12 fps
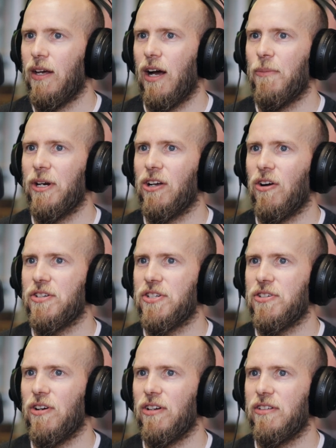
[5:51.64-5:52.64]
I mean, it got
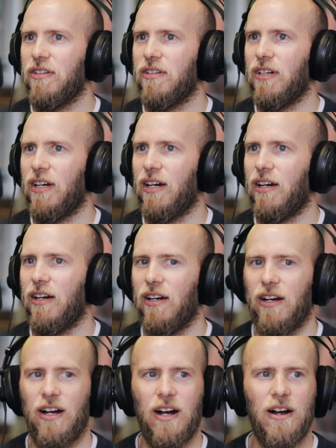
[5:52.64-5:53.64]
started.
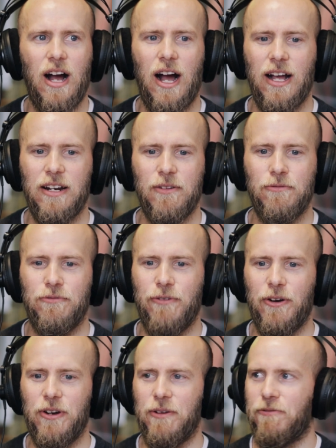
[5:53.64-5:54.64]
Uh, I had a
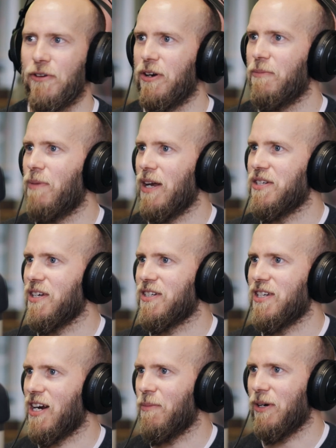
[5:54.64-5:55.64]
very, very basic
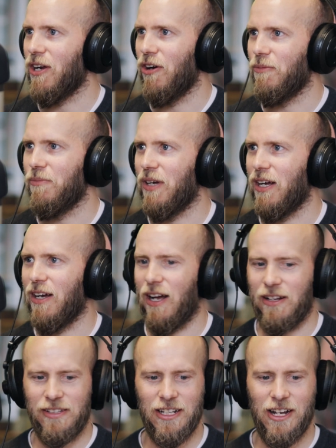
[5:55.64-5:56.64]
setup at home. And uh,
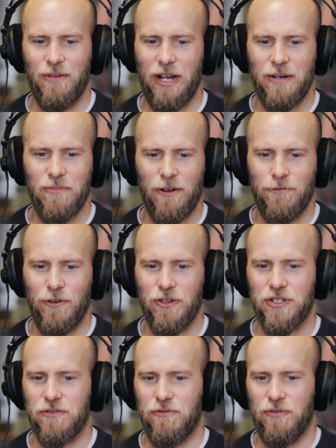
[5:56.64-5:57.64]
mm. I think I made my
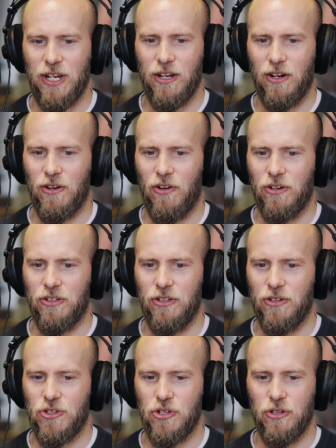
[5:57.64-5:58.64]
first video on
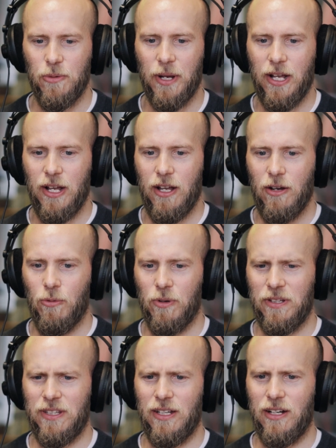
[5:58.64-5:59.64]
YouTube
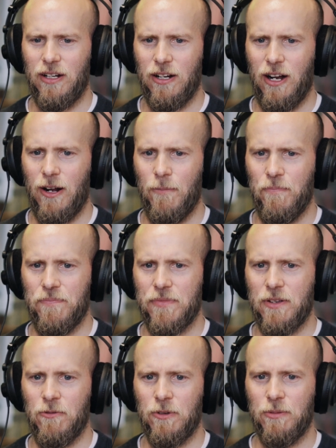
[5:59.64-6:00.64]
with, uh, um,
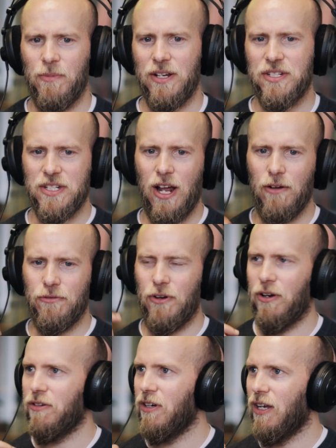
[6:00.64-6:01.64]
with my cell
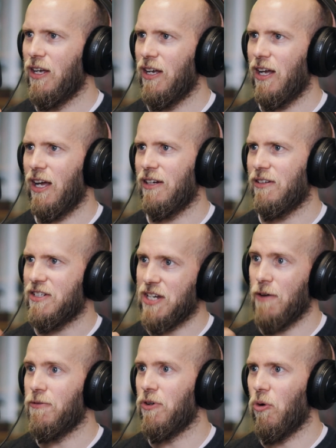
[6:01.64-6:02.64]
phone and
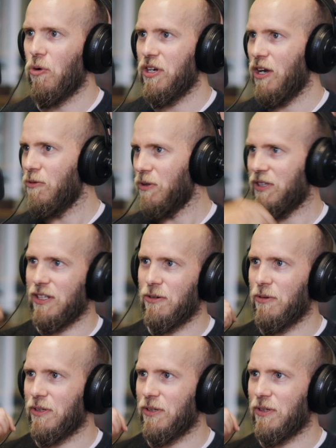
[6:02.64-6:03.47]
cell phone audio with the,